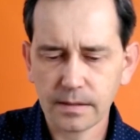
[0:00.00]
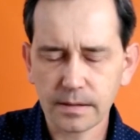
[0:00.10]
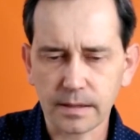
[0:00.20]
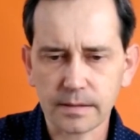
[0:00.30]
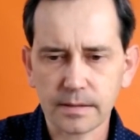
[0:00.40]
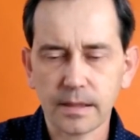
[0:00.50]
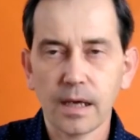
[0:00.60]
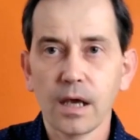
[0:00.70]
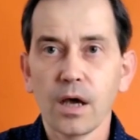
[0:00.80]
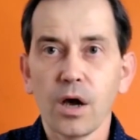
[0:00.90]
six.
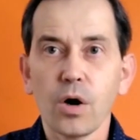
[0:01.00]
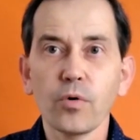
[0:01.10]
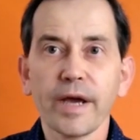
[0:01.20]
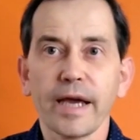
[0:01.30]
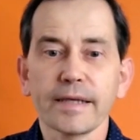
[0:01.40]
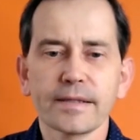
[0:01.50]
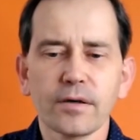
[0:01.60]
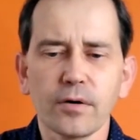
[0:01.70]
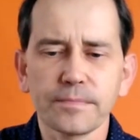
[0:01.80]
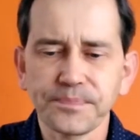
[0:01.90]
Okay,
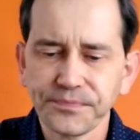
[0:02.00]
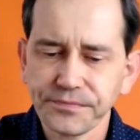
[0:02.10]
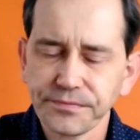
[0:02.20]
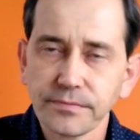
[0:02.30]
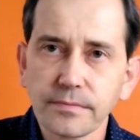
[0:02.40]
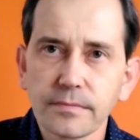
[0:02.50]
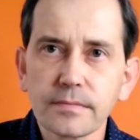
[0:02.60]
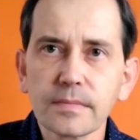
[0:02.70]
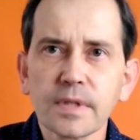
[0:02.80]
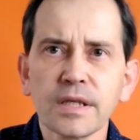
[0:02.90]
so
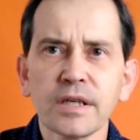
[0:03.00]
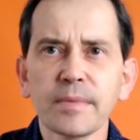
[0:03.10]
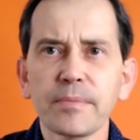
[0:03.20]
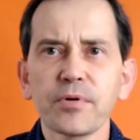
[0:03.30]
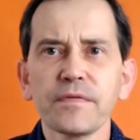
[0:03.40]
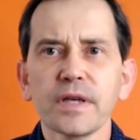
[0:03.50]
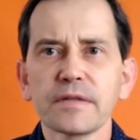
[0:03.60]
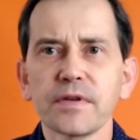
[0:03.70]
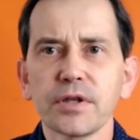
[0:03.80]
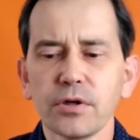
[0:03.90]
in my
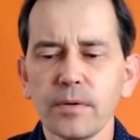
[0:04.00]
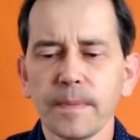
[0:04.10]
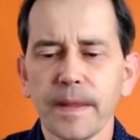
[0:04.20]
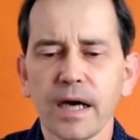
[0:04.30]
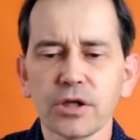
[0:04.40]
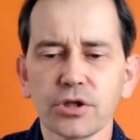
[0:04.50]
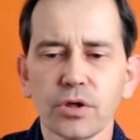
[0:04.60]
previous video I